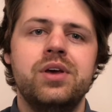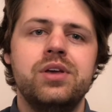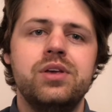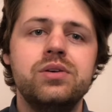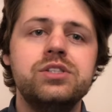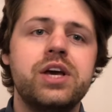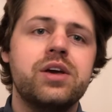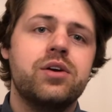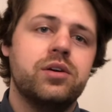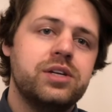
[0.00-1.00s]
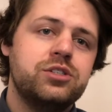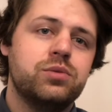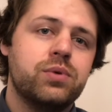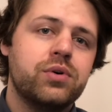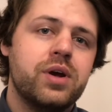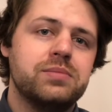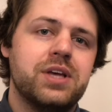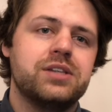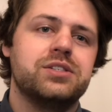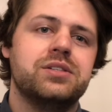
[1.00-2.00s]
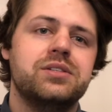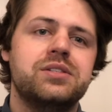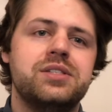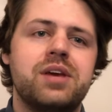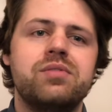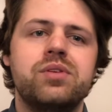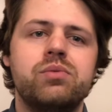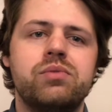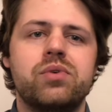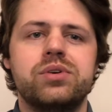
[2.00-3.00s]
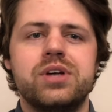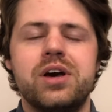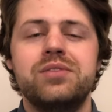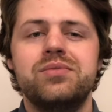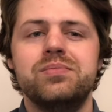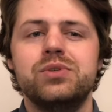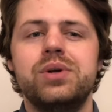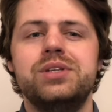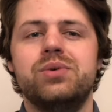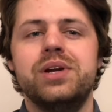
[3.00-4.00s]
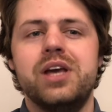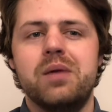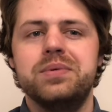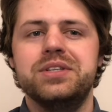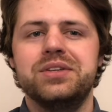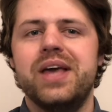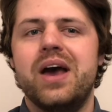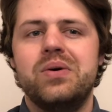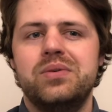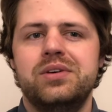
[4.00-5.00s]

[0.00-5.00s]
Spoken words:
You can check out our digital program section to see everything we've worked on from 2020 up until now.